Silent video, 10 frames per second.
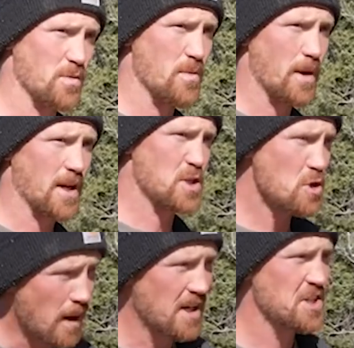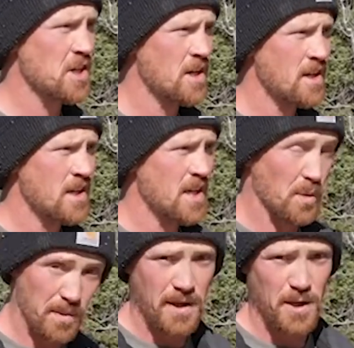if we bought too much, it
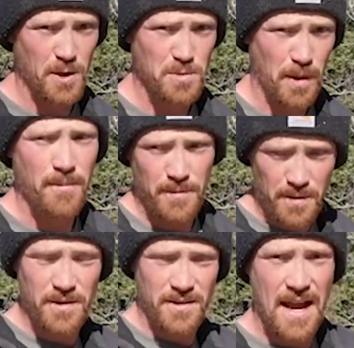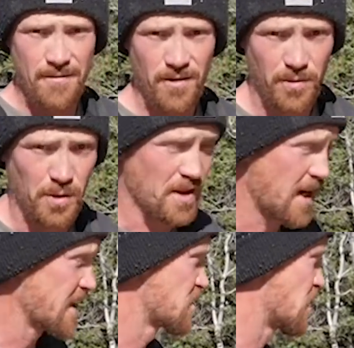wouldn't be a huge problem. We would have it for the
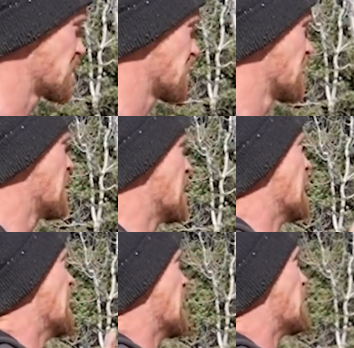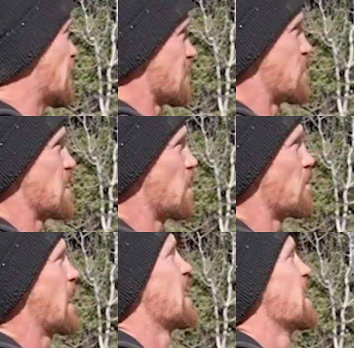next structure. But if we don't
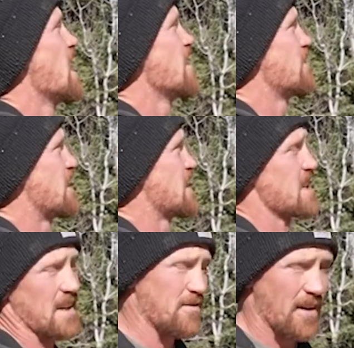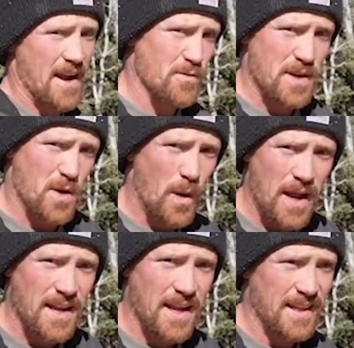buy enough and it's like a five week
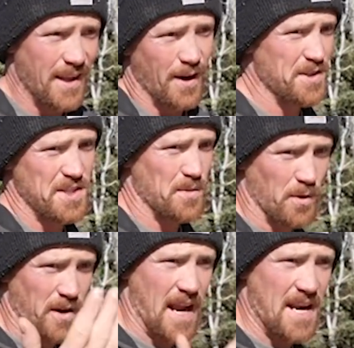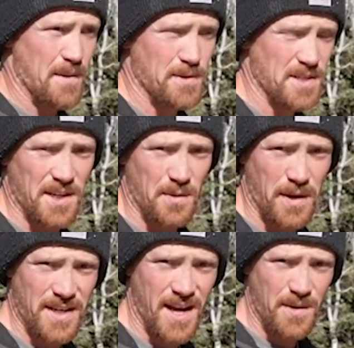wait, and then all of a sudden we're at 80% of the
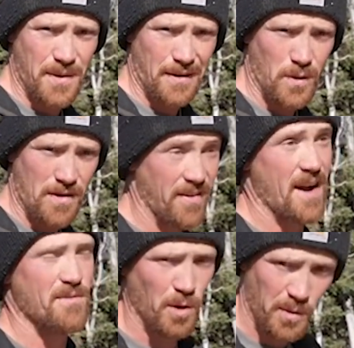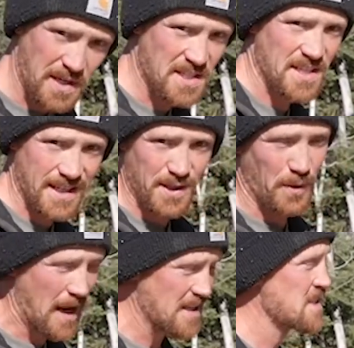way done and we have to wait five more weeks to get the
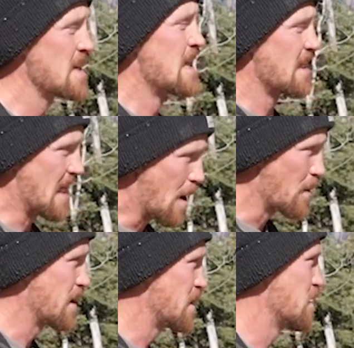rest, that would be a